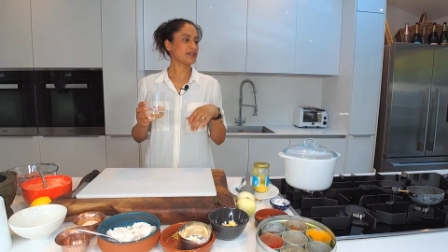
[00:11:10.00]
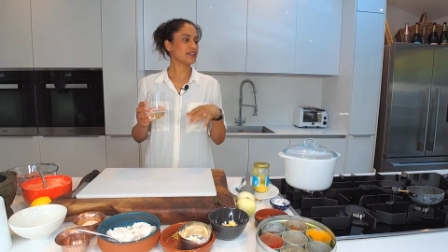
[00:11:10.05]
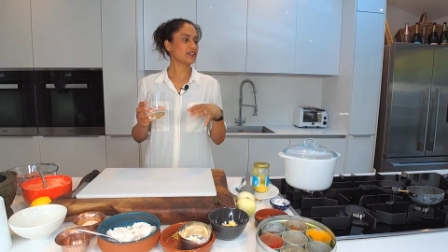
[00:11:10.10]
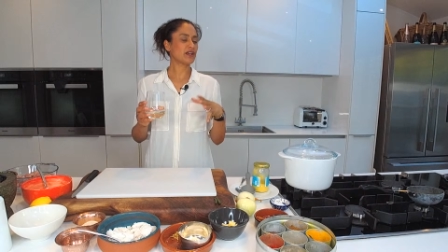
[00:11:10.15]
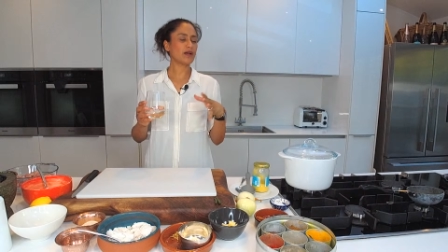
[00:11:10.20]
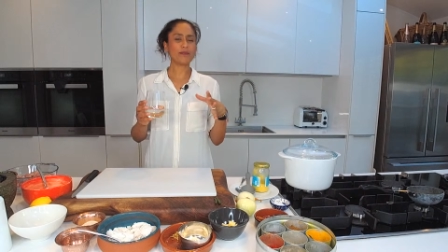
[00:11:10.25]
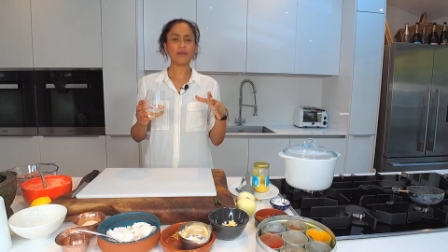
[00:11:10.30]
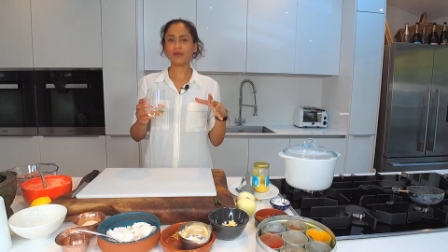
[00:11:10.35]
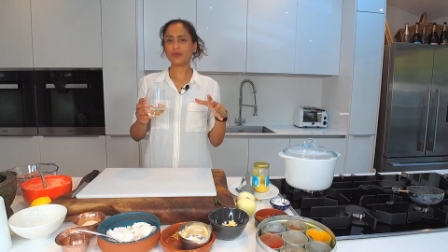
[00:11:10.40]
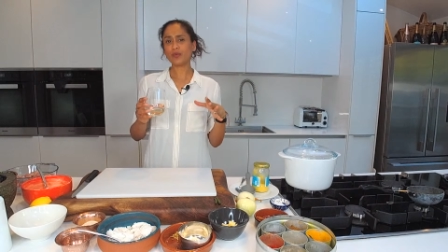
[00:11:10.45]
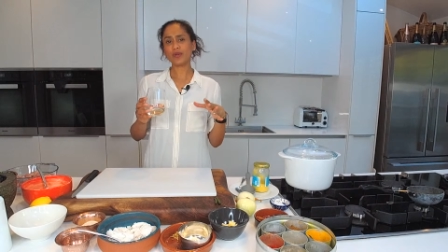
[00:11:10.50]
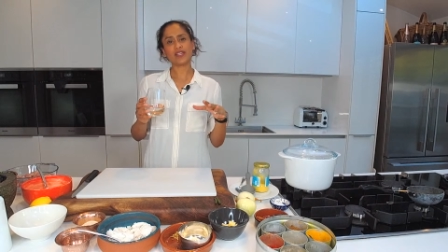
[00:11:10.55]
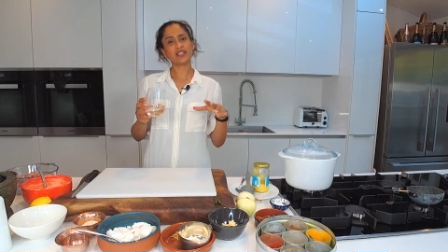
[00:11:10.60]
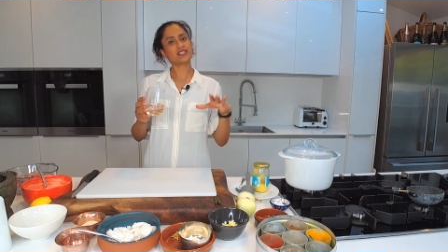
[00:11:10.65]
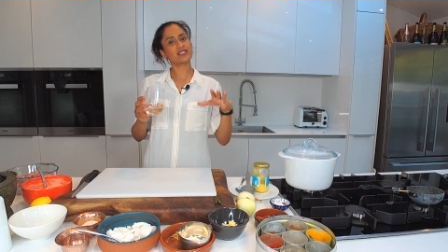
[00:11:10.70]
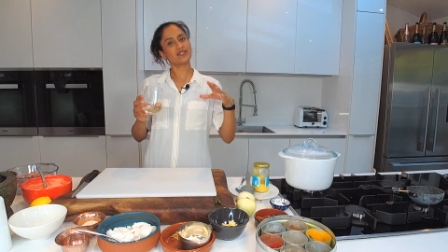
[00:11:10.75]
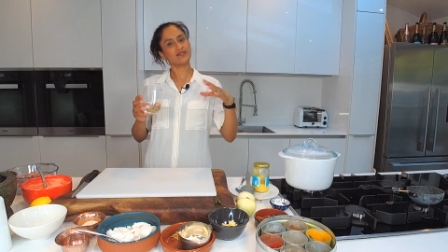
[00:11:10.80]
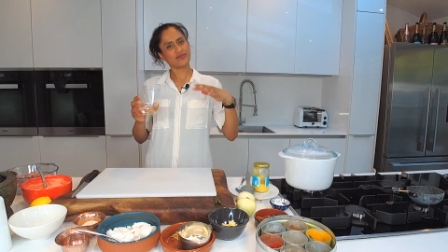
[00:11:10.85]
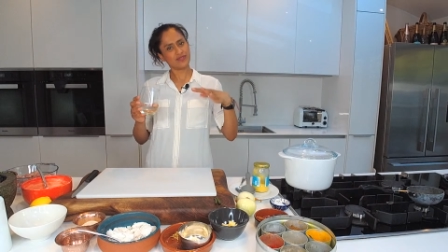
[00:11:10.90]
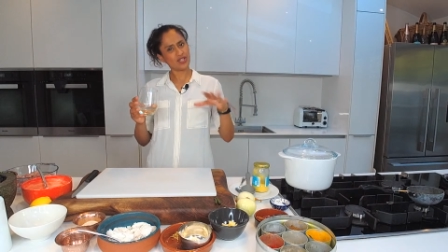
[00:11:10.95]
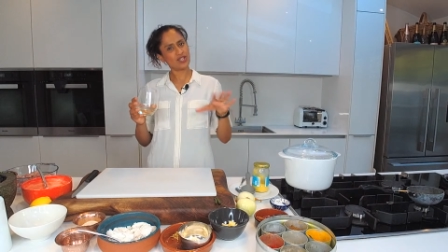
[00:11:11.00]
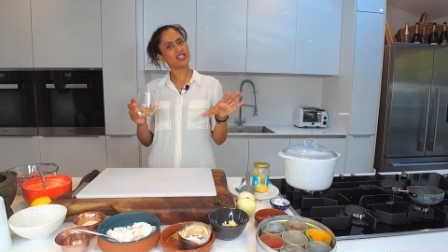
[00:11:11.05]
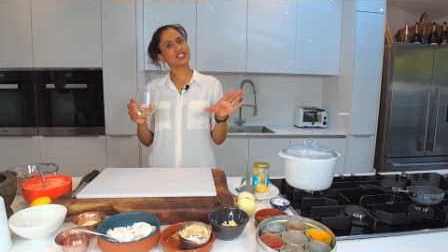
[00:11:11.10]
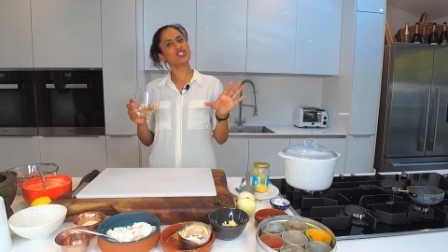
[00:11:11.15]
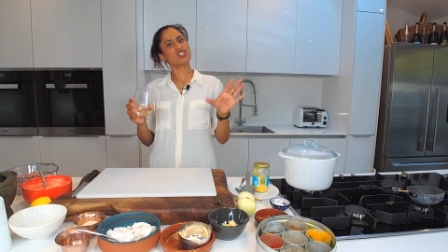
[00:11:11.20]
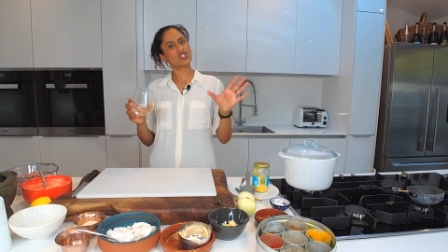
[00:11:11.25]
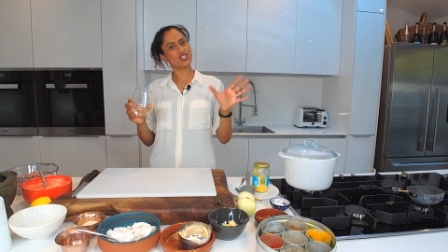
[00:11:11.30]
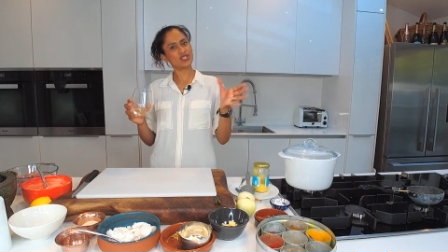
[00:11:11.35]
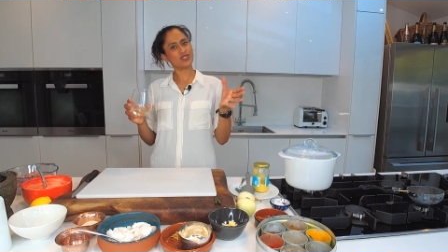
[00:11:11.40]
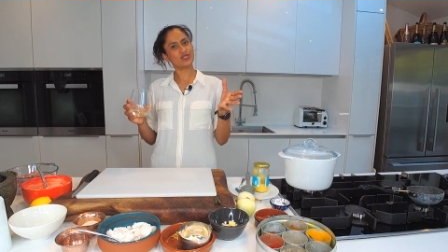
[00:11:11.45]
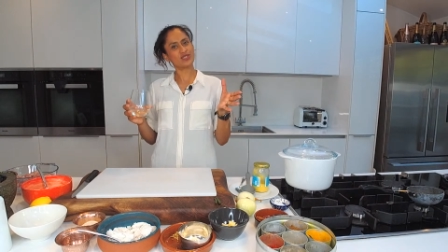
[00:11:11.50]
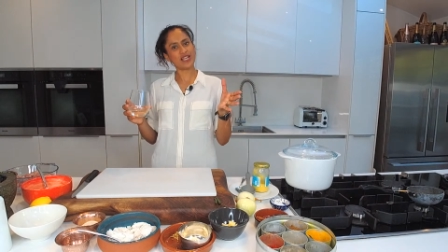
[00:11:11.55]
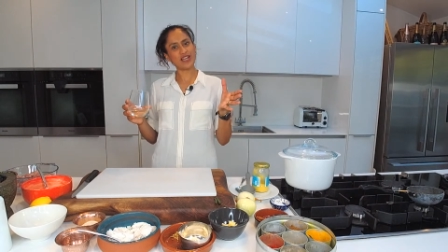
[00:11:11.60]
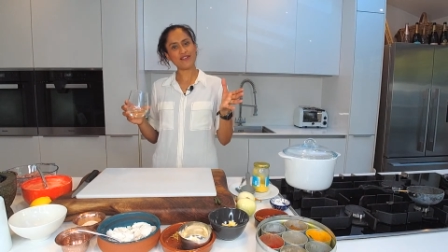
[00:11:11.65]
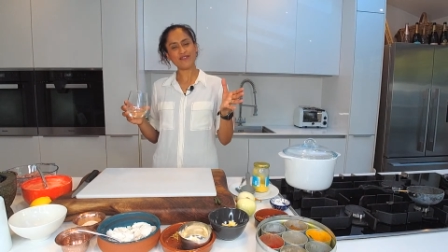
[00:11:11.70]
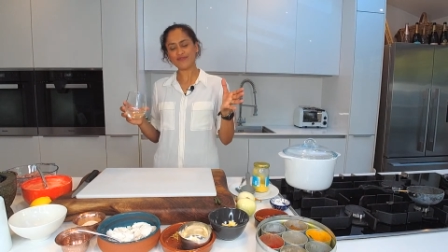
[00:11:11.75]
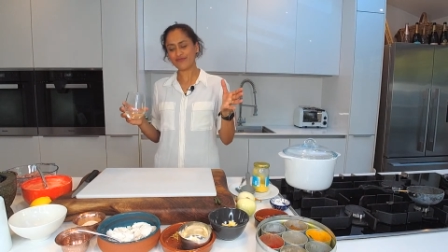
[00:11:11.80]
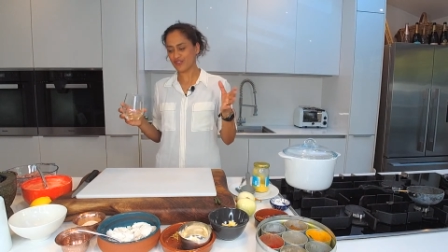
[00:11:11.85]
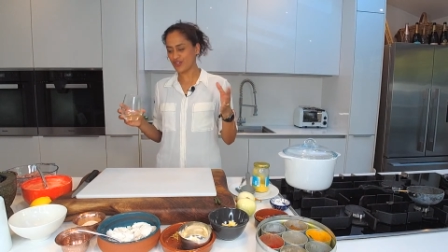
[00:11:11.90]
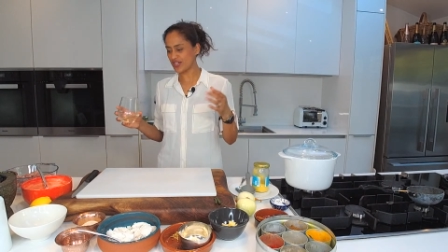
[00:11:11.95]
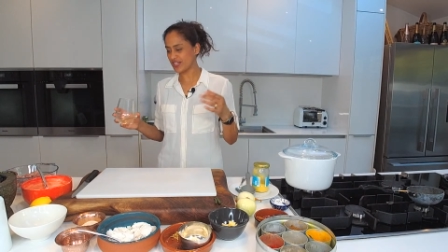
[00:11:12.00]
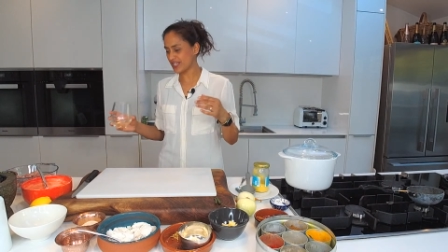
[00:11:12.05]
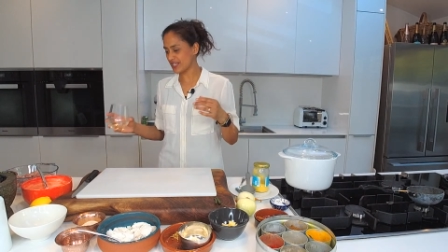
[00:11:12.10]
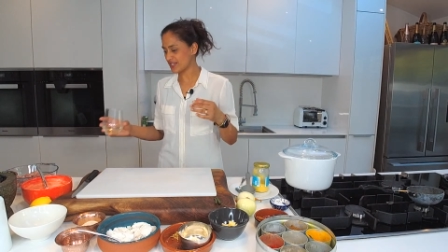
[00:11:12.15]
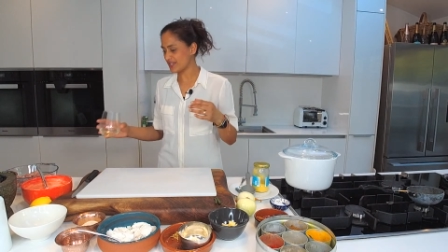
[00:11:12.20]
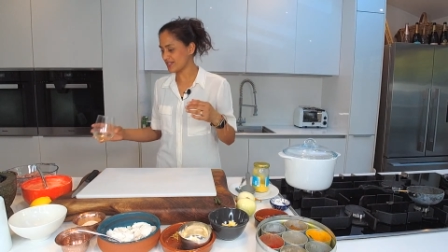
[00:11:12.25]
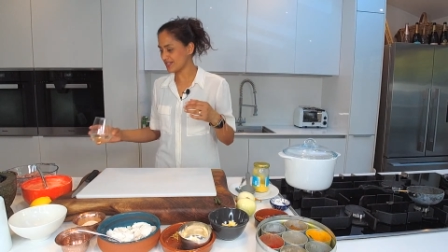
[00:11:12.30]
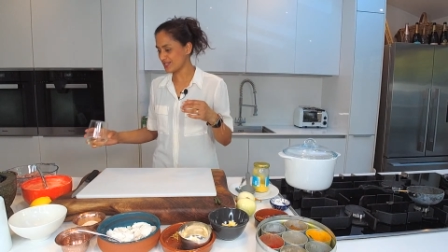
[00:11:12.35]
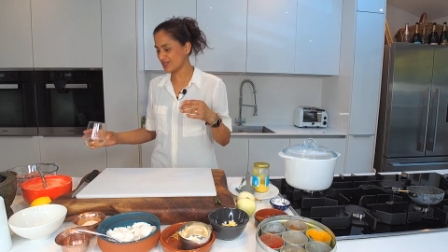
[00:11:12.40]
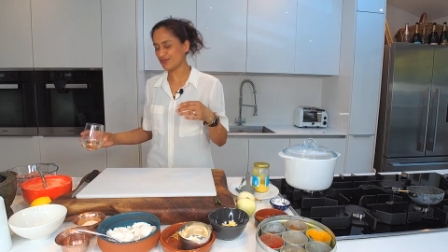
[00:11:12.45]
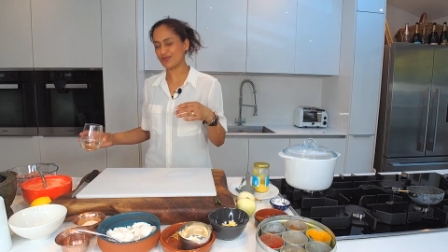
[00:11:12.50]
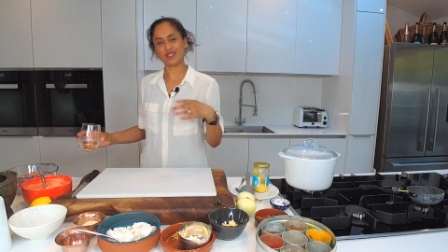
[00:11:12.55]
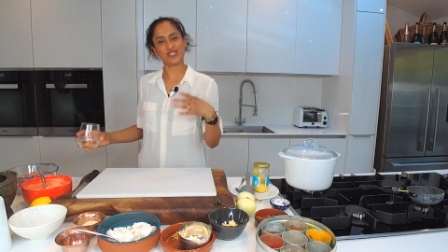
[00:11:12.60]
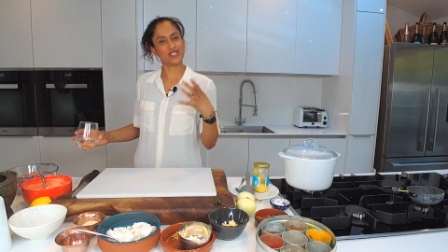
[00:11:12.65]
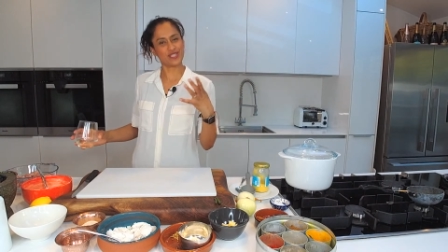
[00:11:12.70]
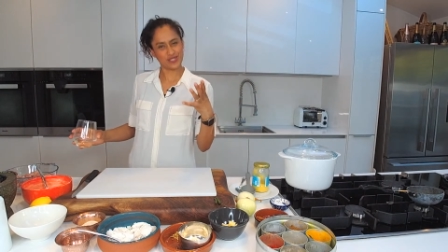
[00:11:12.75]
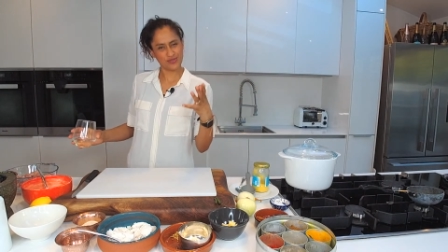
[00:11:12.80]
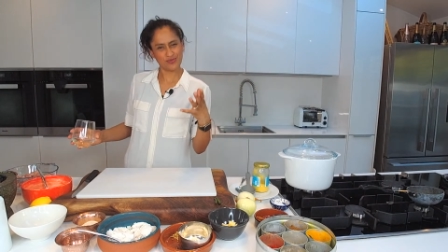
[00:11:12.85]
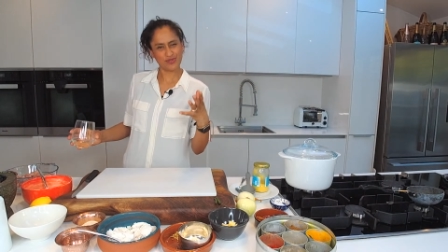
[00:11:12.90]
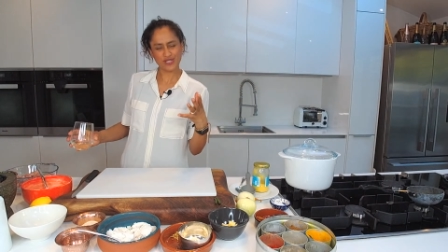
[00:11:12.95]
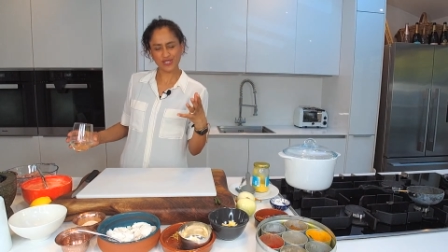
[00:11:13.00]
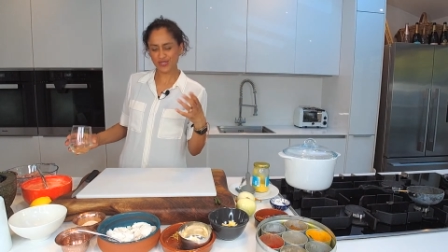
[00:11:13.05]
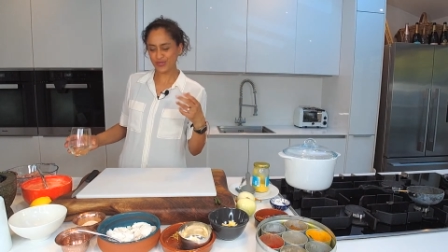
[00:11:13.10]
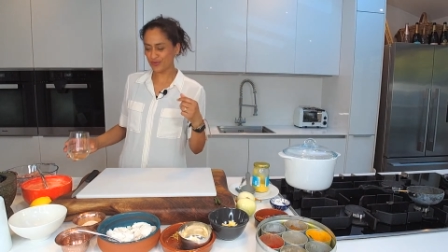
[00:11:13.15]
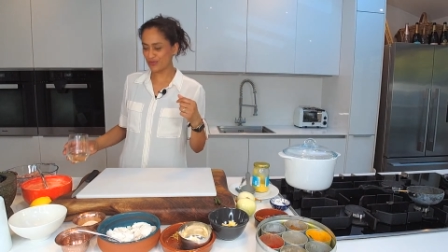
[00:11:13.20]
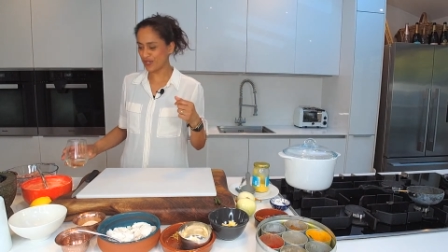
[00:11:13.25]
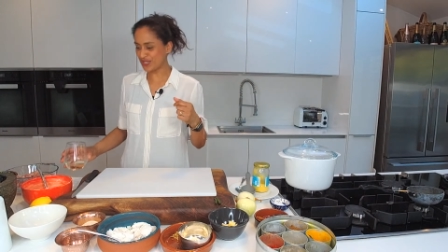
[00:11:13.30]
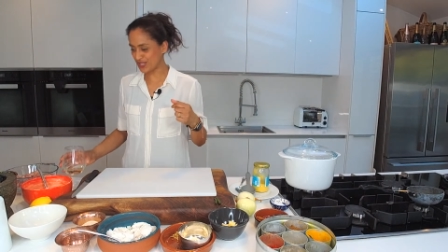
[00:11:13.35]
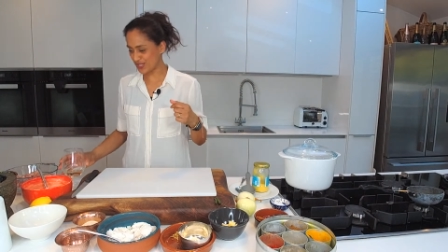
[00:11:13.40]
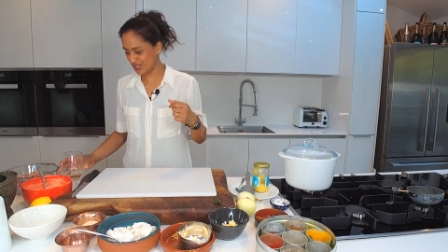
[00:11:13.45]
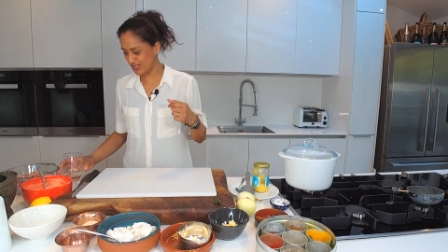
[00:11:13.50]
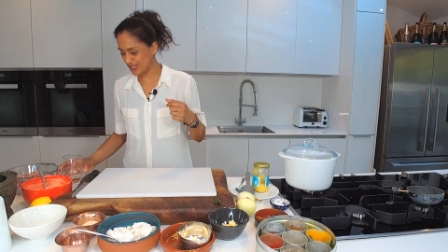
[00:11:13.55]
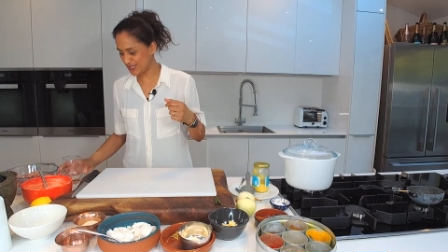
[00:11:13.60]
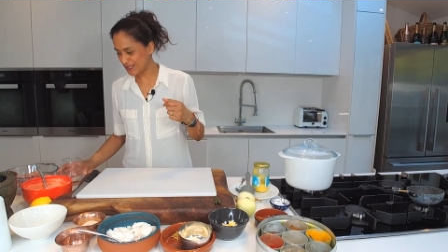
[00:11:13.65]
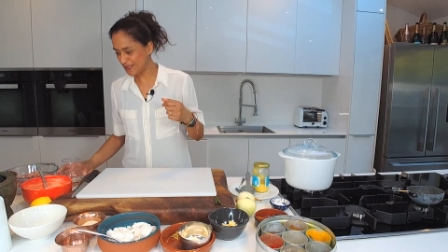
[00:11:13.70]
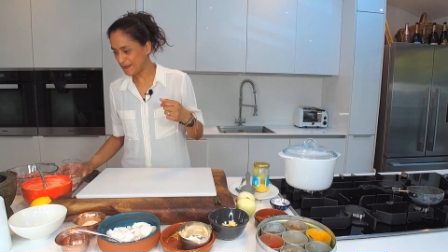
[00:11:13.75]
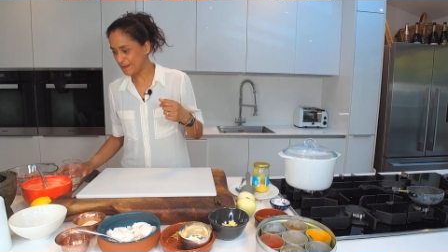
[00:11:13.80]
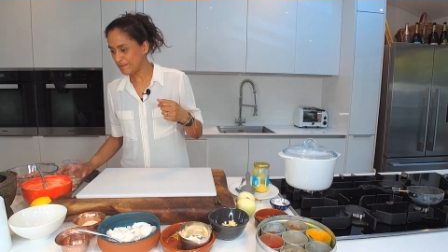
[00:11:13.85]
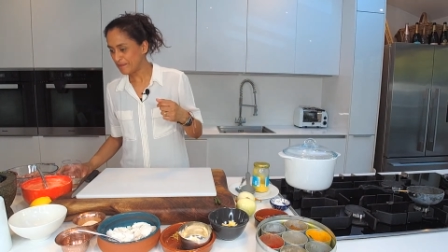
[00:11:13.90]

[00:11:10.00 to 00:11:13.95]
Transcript: a couple of weeks of nice chilled out Friday nights, which is always good.